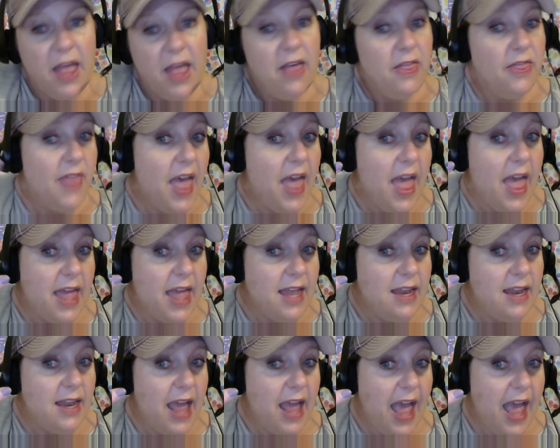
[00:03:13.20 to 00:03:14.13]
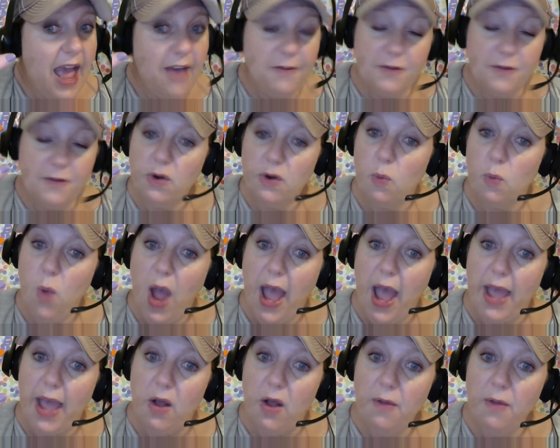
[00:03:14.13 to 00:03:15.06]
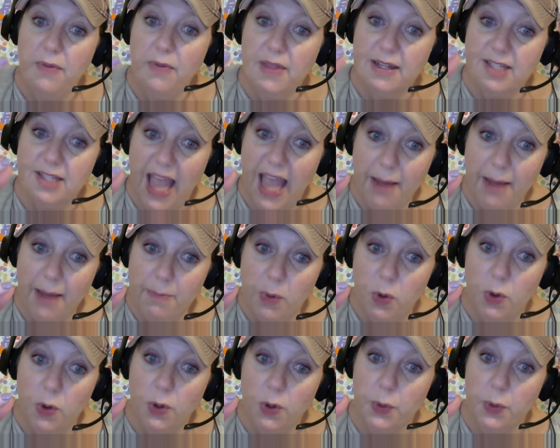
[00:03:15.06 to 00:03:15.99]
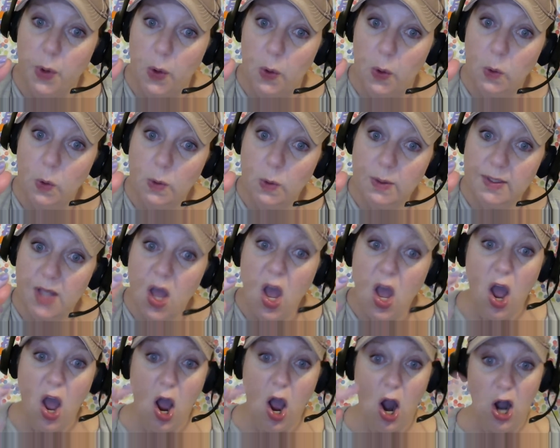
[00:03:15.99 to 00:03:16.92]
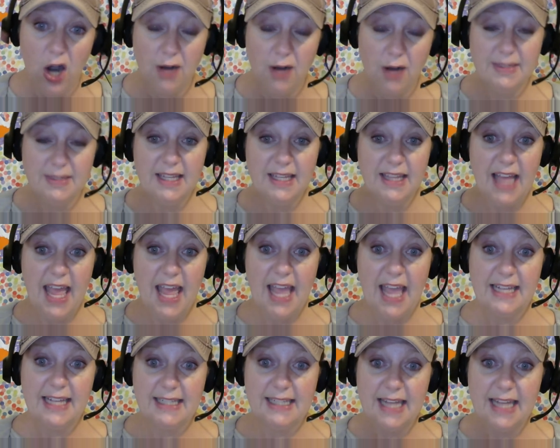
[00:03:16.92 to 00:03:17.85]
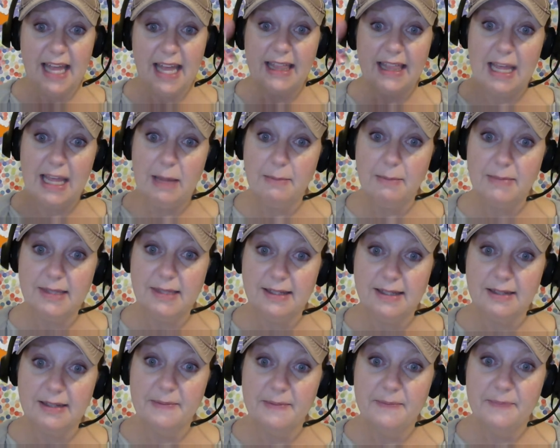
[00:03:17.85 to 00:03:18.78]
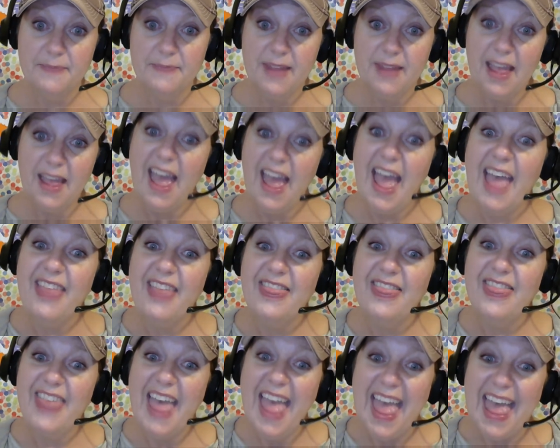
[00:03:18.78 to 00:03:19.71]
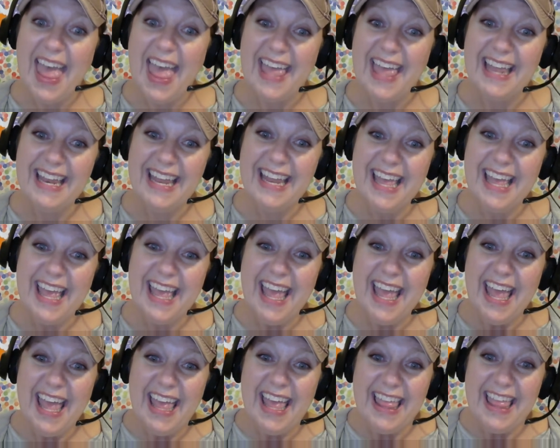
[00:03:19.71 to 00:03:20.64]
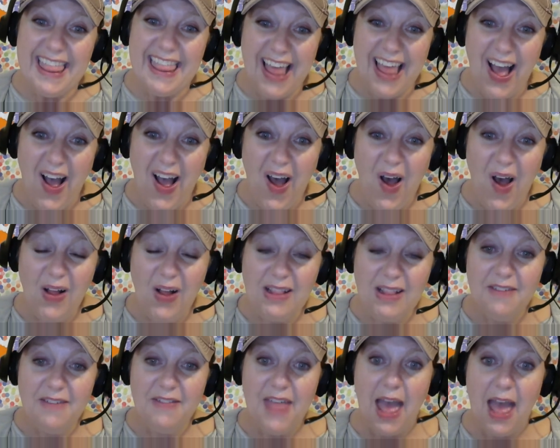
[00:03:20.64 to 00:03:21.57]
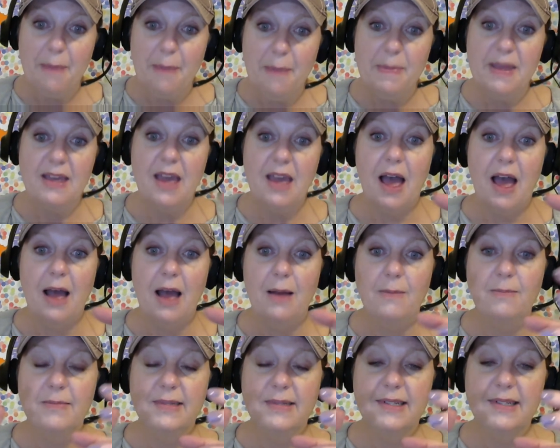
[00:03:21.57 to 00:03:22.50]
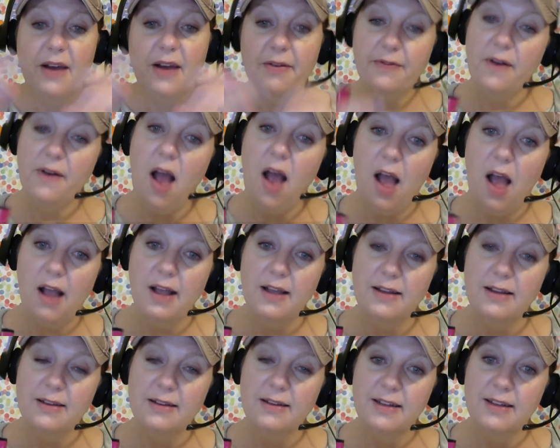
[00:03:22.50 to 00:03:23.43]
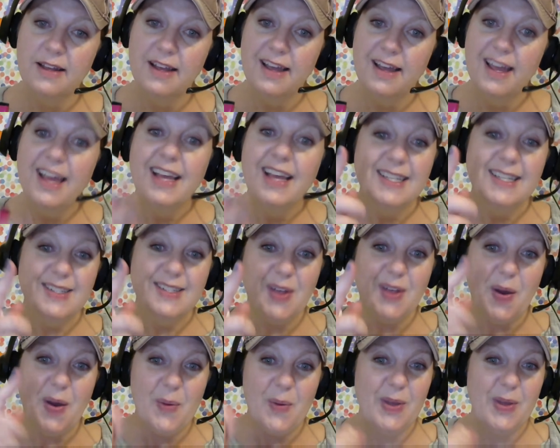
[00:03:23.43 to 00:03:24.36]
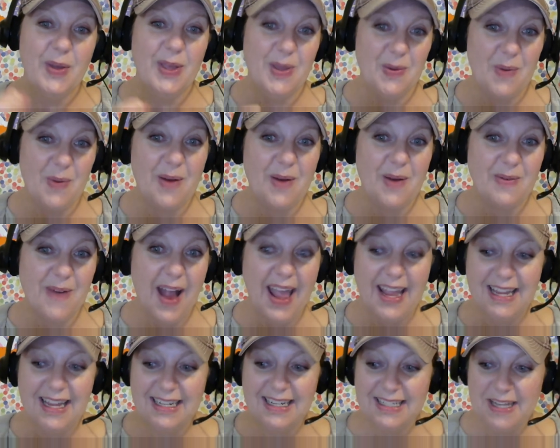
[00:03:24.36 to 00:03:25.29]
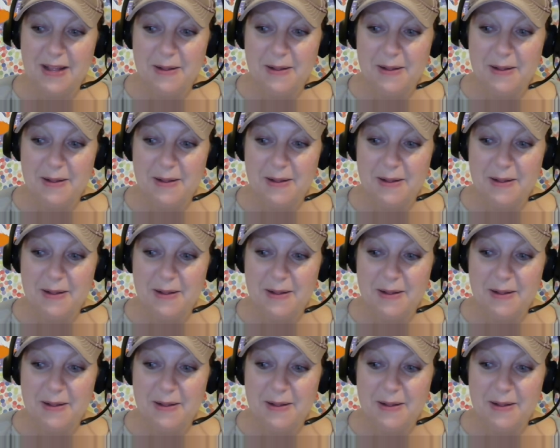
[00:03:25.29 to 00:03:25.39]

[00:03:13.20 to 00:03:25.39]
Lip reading: Then, after a while, the tadpole grows arms and legs and limbs. And then, all of that becomes a frog. So, you are right.